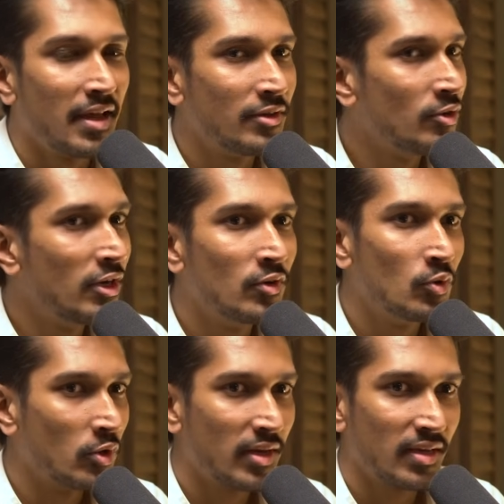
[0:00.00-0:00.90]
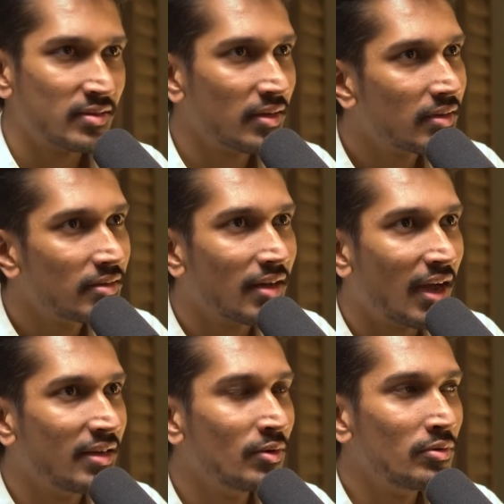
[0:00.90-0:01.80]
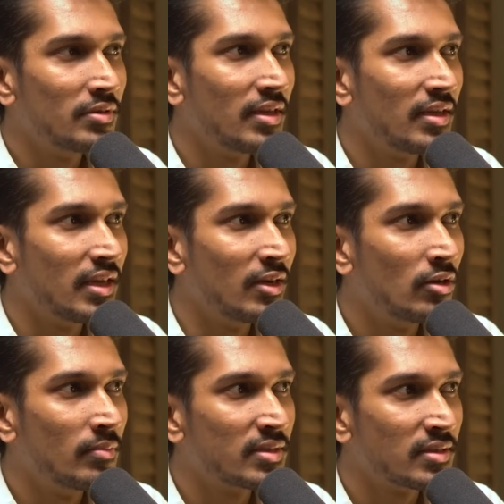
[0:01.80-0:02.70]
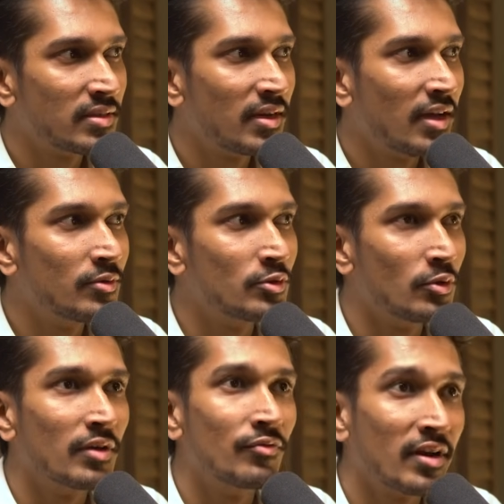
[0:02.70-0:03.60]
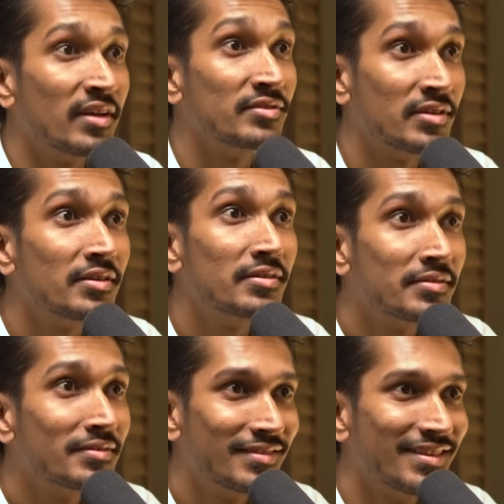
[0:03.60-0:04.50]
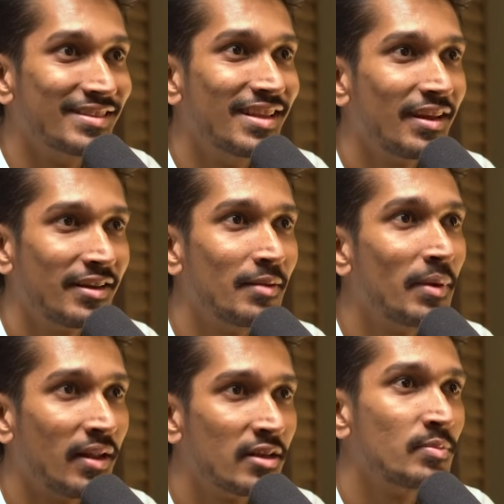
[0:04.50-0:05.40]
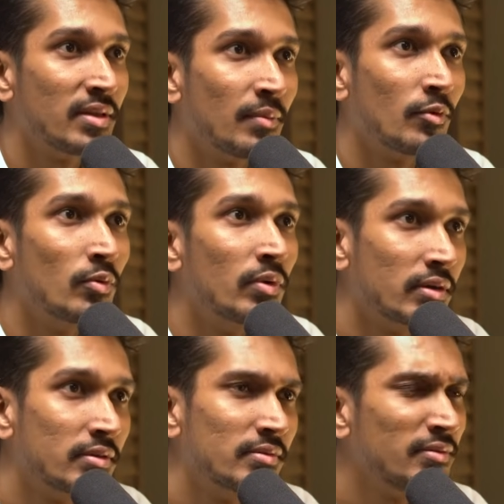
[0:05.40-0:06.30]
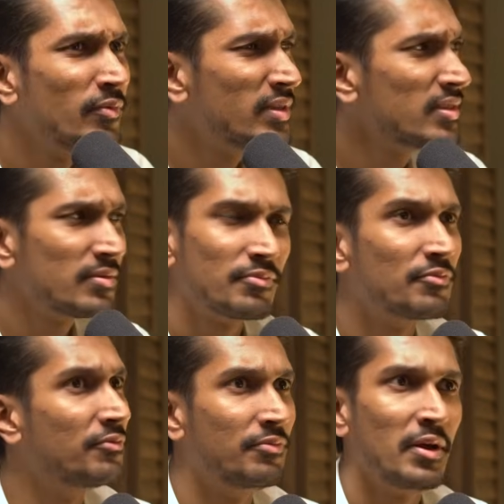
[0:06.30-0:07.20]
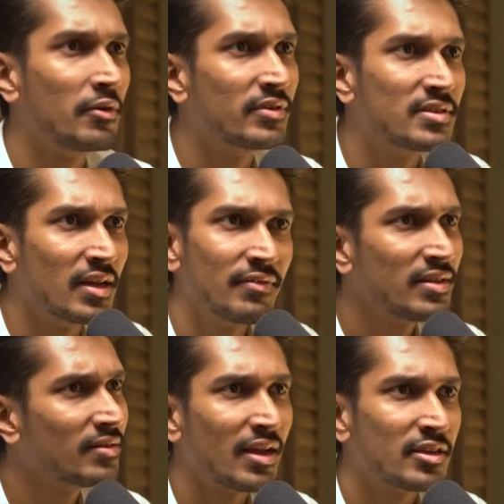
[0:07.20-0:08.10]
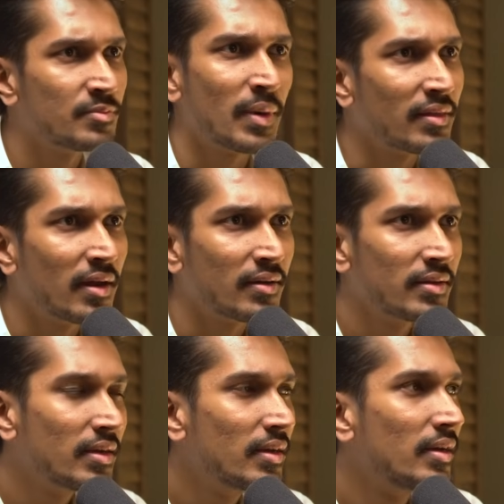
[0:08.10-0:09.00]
again, you need to know your exit. I don't think Elon Musk is a guy who's looking for an exit. He's like, till my last breath, I'm going to work. Which is way of his life, and I respect that.